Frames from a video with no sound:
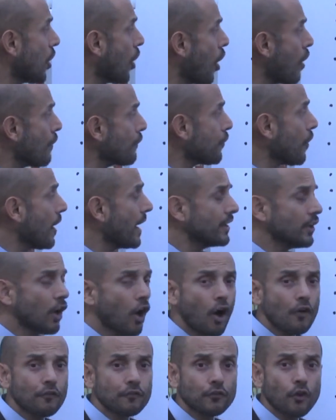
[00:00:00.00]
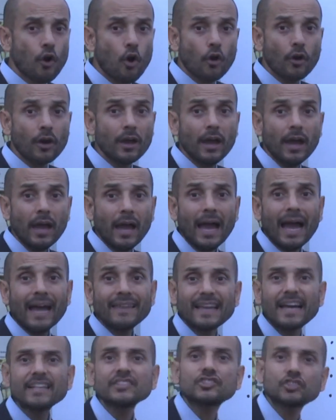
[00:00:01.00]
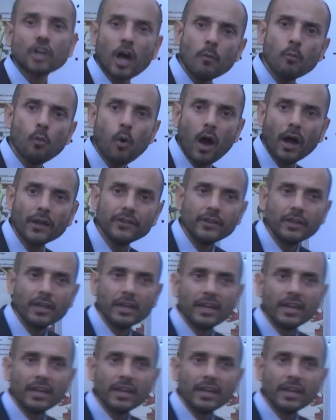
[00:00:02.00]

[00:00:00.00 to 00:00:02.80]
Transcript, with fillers: half right and half wrong, and that someone